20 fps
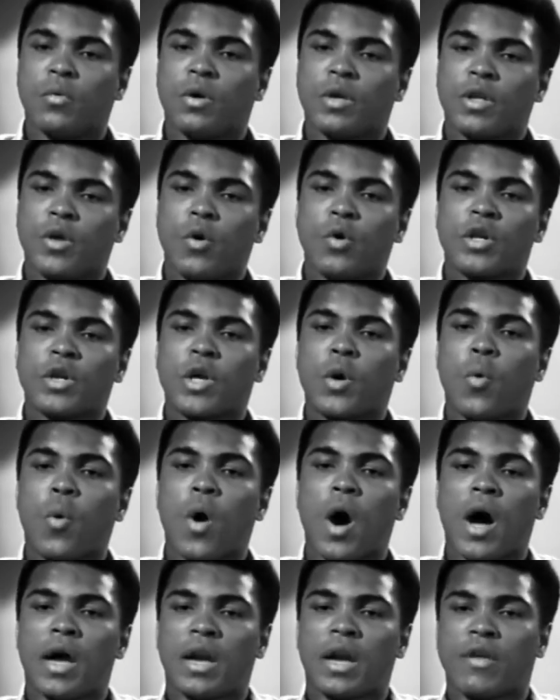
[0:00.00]
Well, the Holy
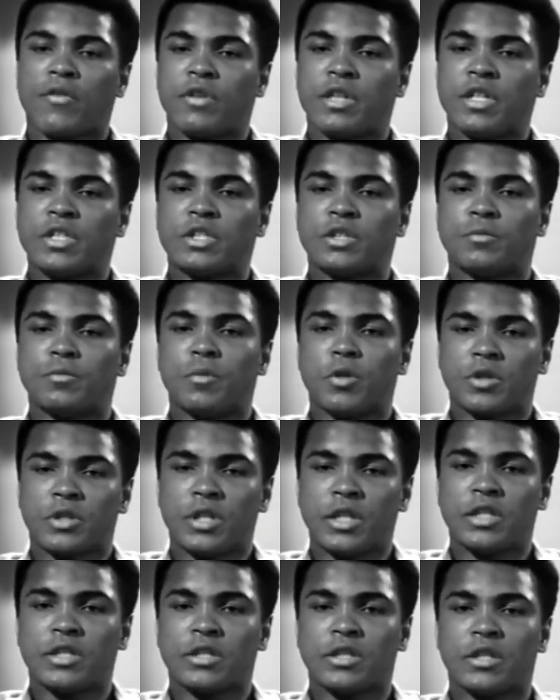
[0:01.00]
Quran, our religious
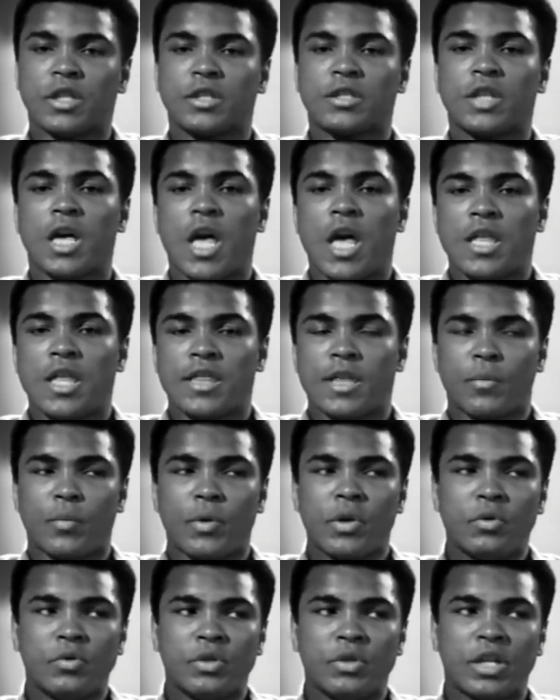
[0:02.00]
book, teaches us that
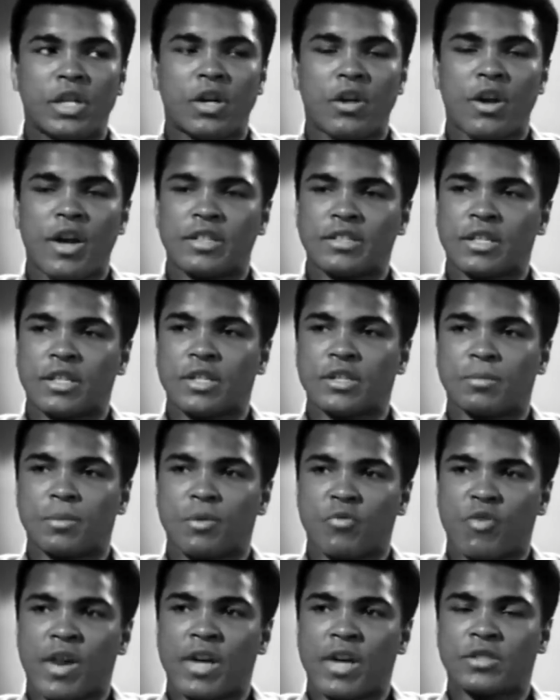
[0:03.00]
we who declare ourselves to
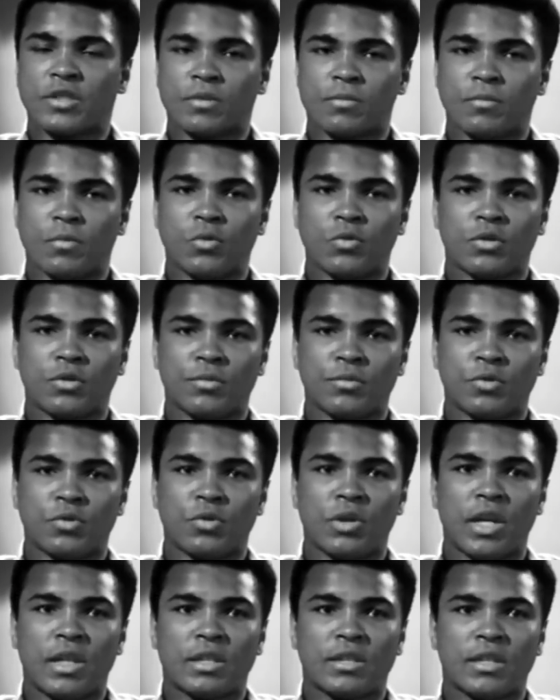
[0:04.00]
be righteous Muslims
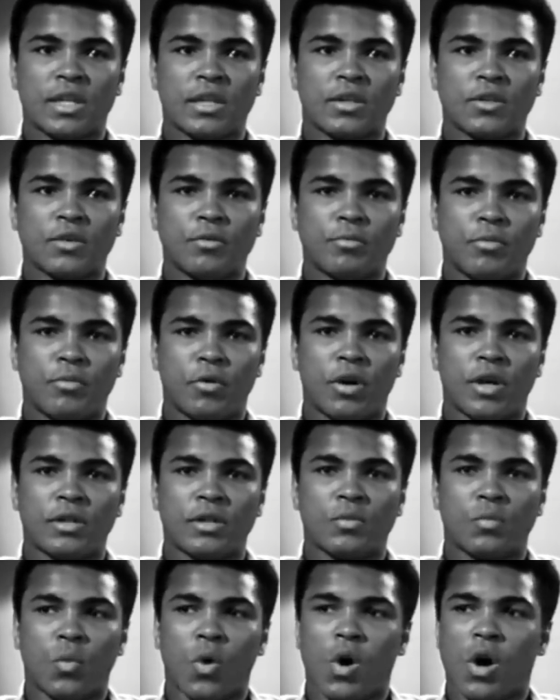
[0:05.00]
do not take no
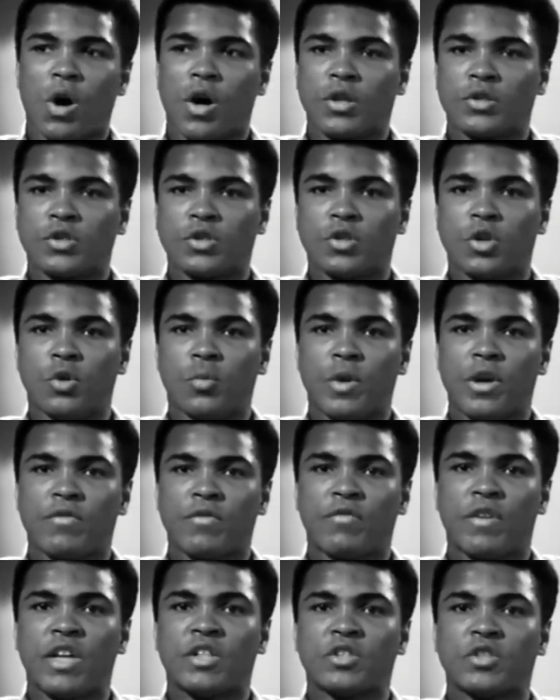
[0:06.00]
part in wars, no way,
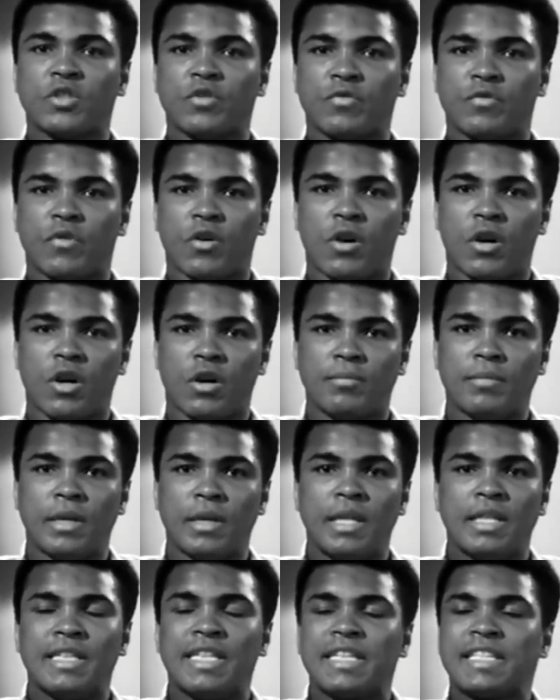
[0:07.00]
fashion, or form,
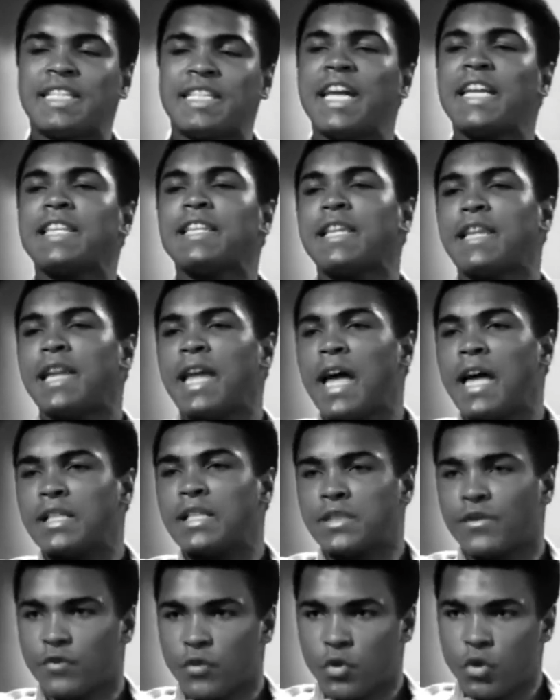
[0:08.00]
that take the
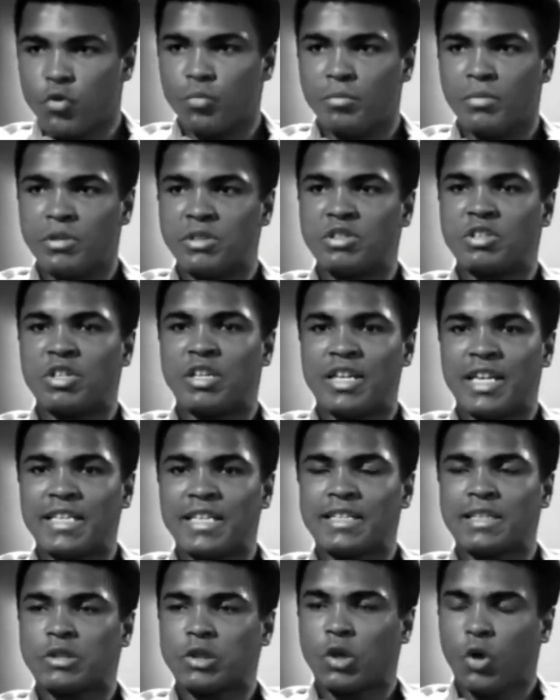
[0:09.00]
lives of humans
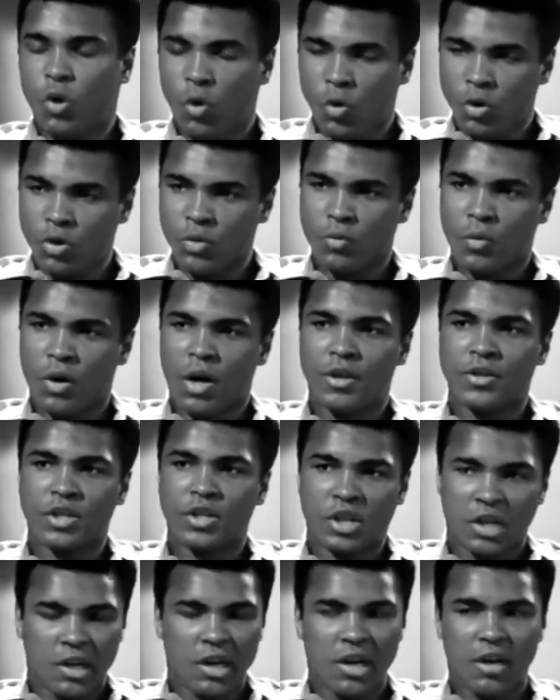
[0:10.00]
unless it's a holy war
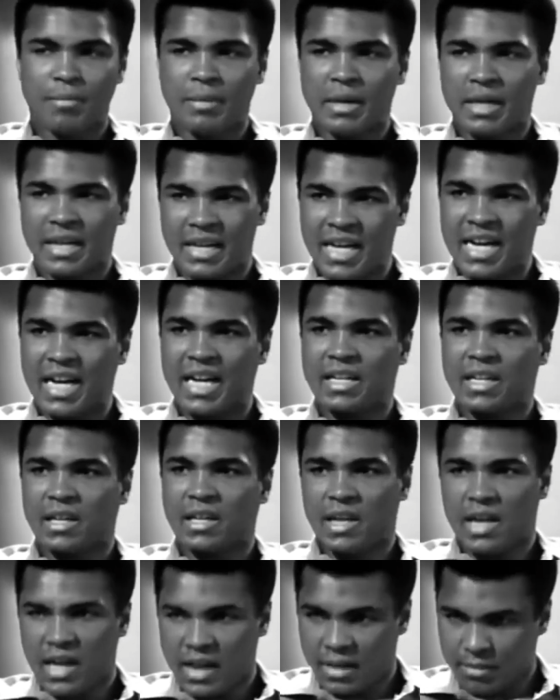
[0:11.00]
declared by God or
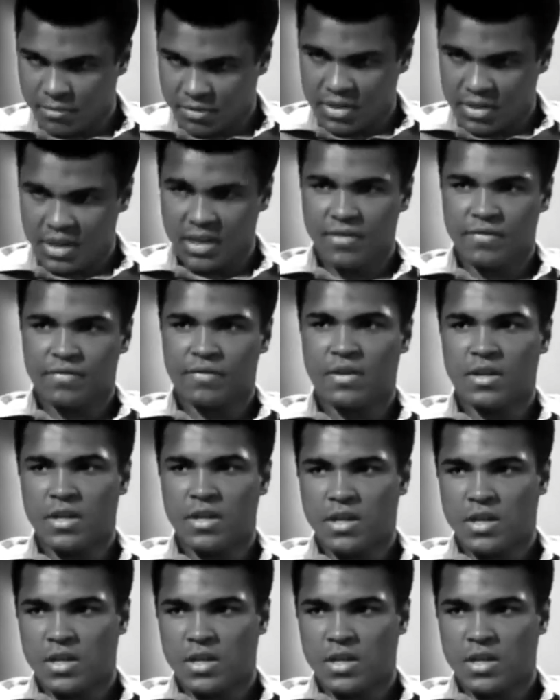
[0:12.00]
Allah Himself.